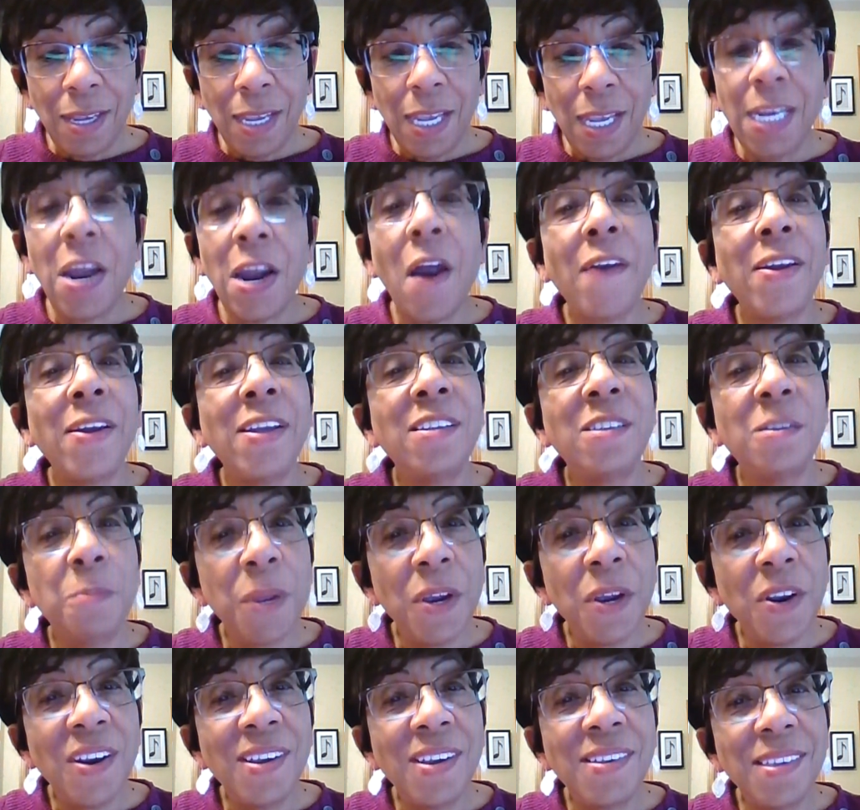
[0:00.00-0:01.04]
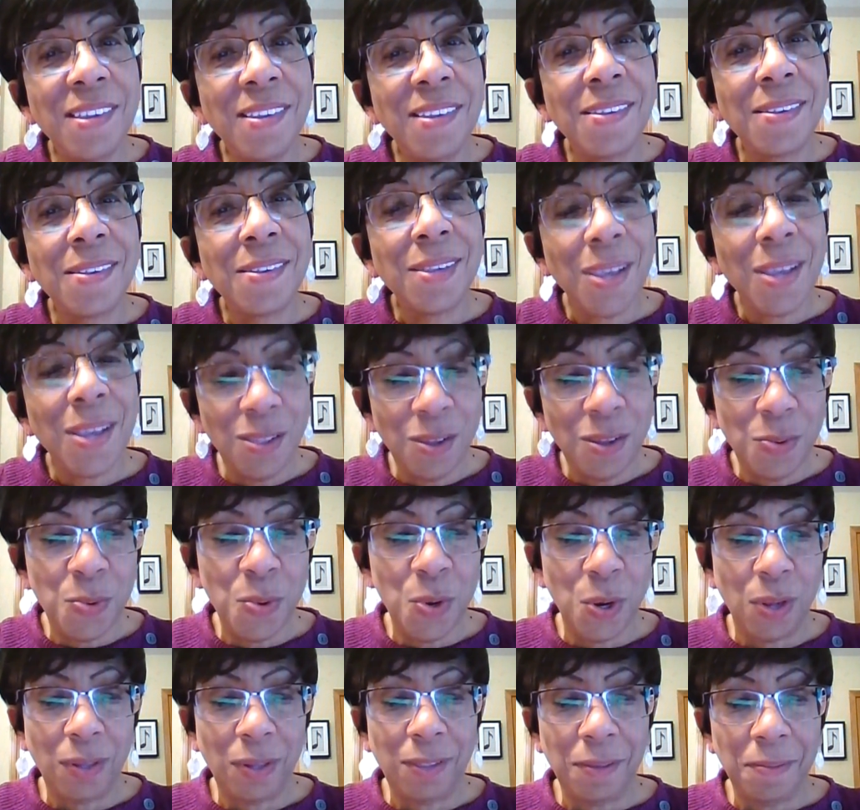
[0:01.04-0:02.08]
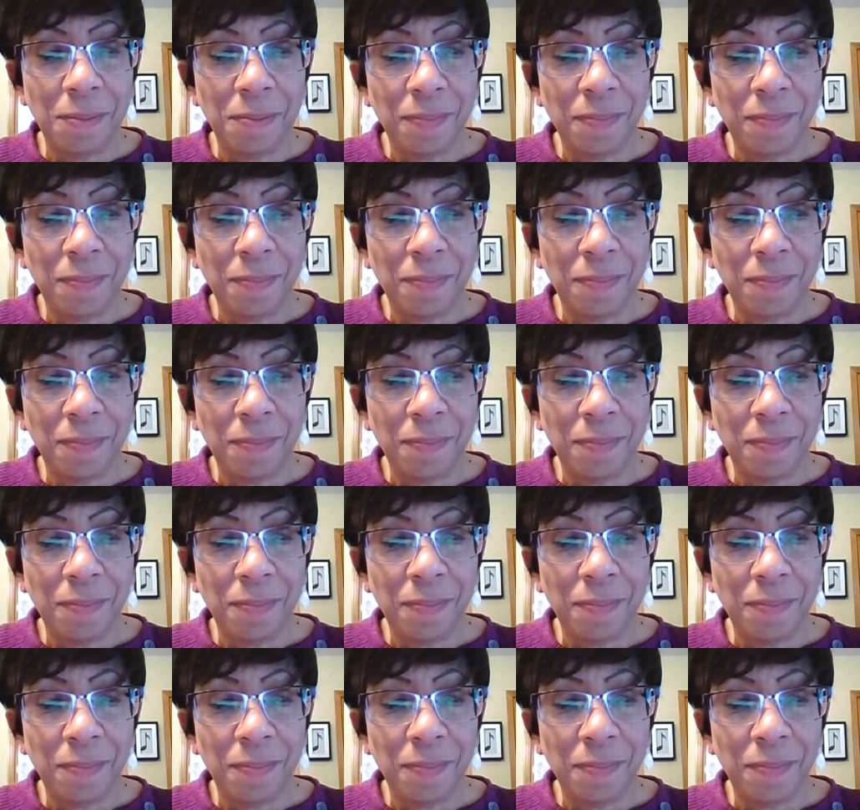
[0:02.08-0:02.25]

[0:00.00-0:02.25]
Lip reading: in our experiences in the world.